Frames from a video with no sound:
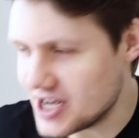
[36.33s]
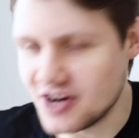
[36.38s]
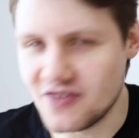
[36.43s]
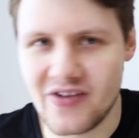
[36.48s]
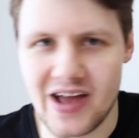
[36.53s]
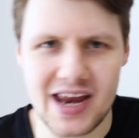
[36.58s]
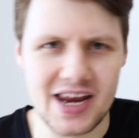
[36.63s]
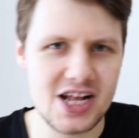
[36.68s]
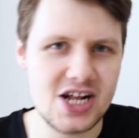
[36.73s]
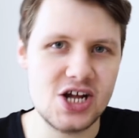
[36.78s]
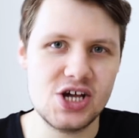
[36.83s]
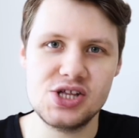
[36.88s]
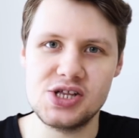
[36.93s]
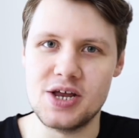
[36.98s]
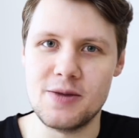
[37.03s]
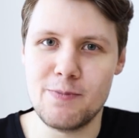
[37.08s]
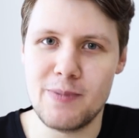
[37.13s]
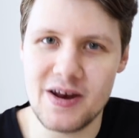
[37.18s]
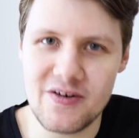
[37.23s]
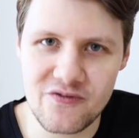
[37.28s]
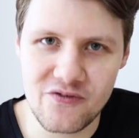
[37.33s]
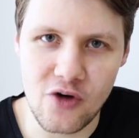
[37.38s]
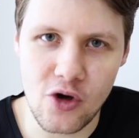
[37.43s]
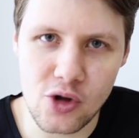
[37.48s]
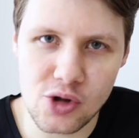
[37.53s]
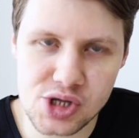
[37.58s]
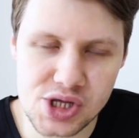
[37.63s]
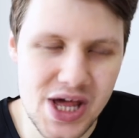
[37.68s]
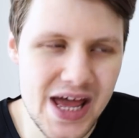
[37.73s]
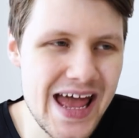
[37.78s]
advantages and
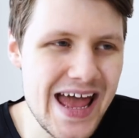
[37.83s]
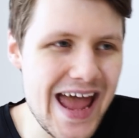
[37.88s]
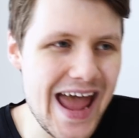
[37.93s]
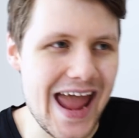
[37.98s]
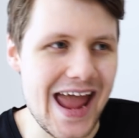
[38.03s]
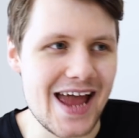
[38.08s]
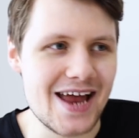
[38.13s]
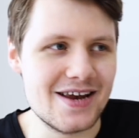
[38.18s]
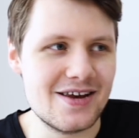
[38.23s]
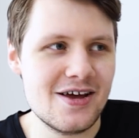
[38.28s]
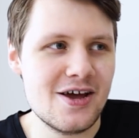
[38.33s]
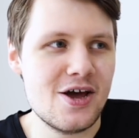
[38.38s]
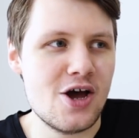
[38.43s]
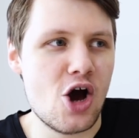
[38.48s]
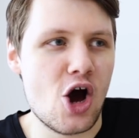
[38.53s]
pitfalls, and